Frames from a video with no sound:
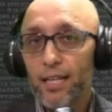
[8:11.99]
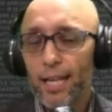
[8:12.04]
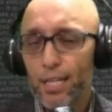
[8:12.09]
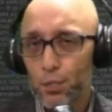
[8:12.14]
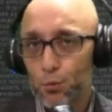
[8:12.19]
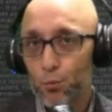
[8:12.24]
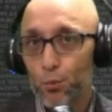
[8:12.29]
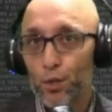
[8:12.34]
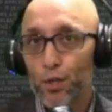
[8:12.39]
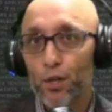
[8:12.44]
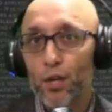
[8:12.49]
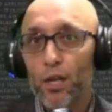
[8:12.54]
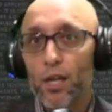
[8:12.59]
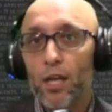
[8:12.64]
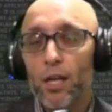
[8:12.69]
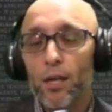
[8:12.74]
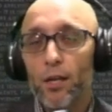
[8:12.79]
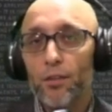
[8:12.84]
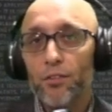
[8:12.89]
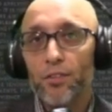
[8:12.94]
That's where
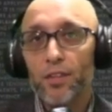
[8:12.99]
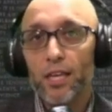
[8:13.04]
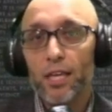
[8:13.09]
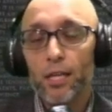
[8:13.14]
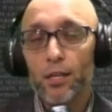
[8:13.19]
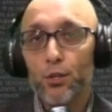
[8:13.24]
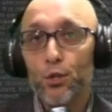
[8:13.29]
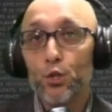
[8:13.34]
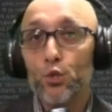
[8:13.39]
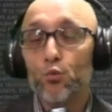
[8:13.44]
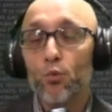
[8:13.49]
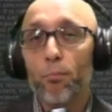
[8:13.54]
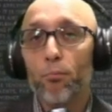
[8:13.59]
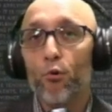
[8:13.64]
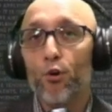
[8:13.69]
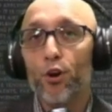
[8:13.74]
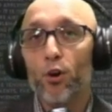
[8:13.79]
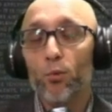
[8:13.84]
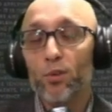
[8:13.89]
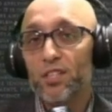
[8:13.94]
the news
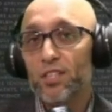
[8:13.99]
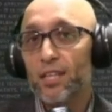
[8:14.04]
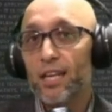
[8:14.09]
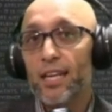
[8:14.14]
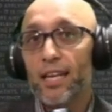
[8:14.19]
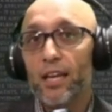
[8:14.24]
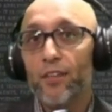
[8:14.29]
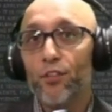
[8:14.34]
reporter was sitting